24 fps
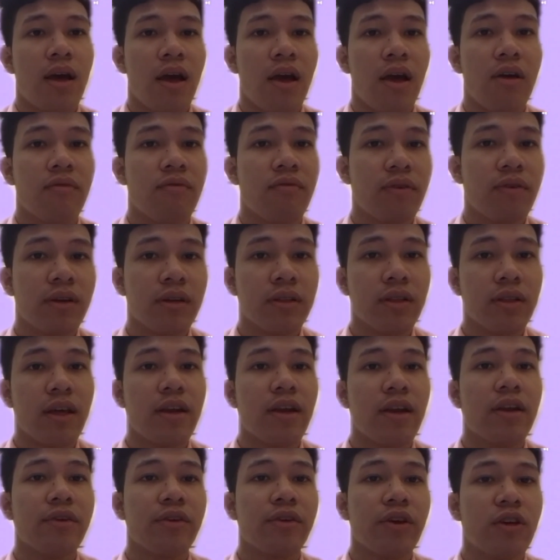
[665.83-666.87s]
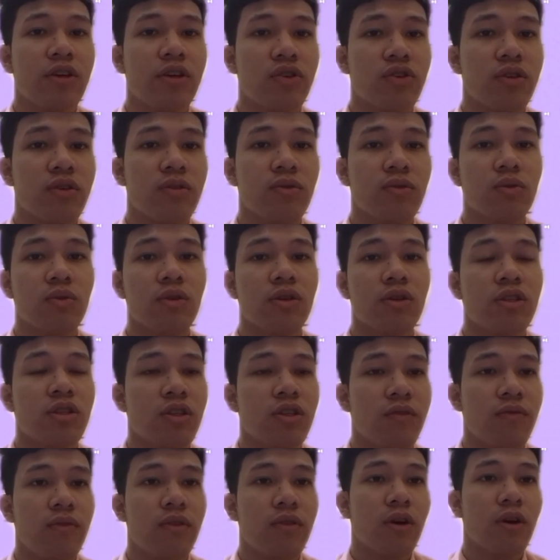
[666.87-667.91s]
effort and dedication to
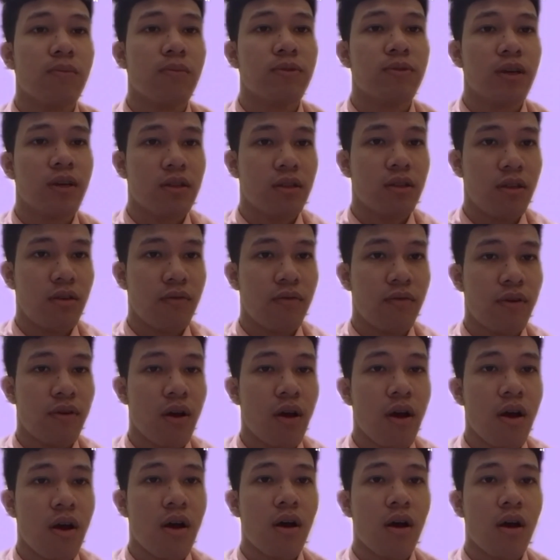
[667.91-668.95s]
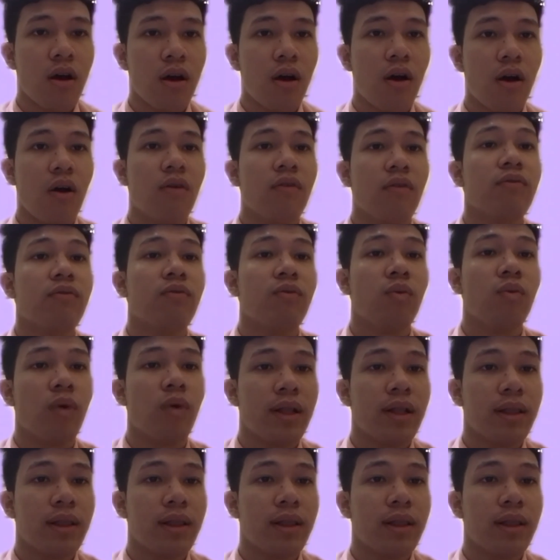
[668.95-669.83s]
achieve the objective of what